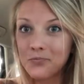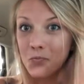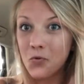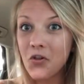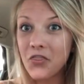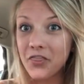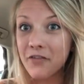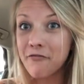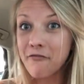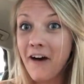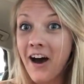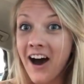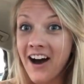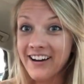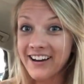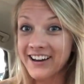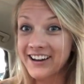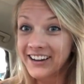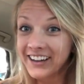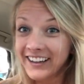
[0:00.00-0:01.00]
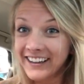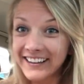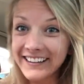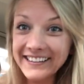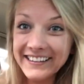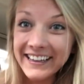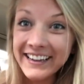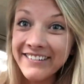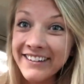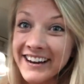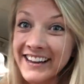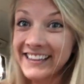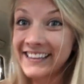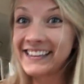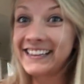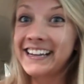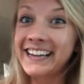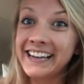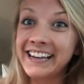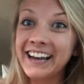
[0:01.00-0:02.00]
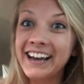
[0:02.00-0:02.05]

What the fuck? Seriously,